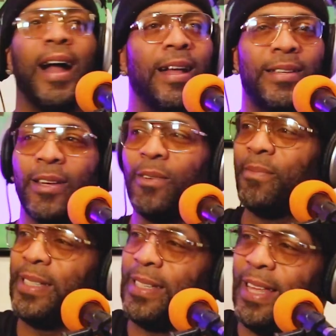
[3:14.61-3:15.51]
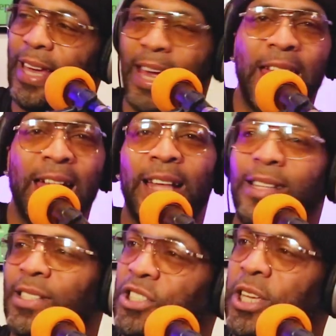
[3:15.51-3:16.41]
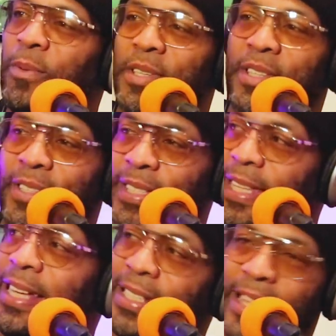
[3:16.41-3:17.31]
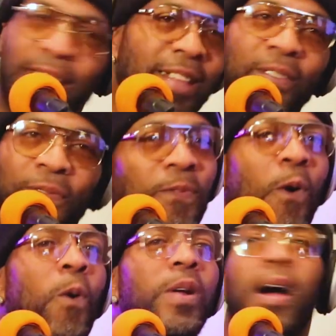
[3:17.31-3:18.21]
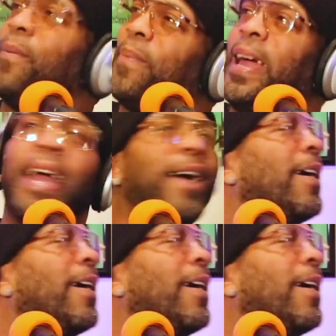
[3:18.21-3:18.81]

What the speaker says: So Miss Leanne, she was seasoning the food up here.